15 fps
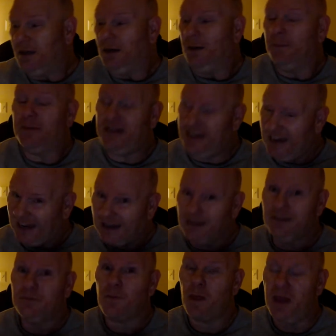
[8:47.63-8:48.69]
But yeah,
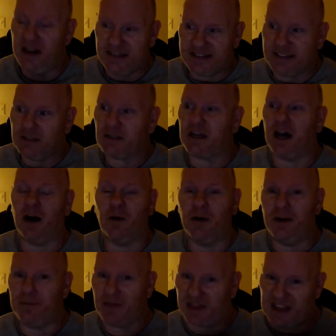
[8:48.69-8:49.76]
it's still
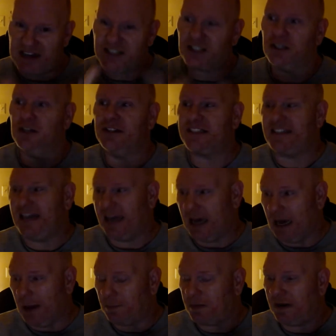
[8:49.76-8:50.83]
going. Things are loosening
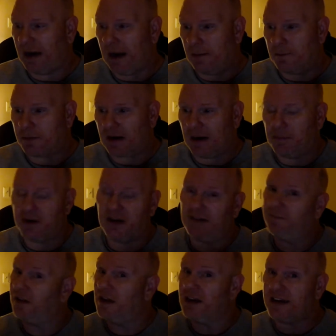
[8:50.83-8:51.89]
up. I'm probably going to have
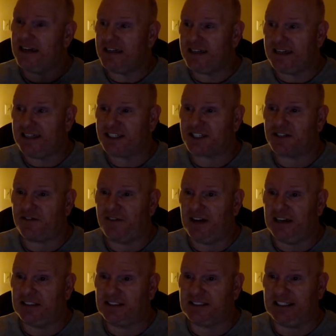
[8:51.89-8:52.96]
to look into Denture
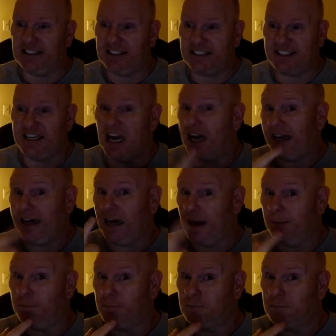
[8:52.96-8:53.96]
Fit to snug it up.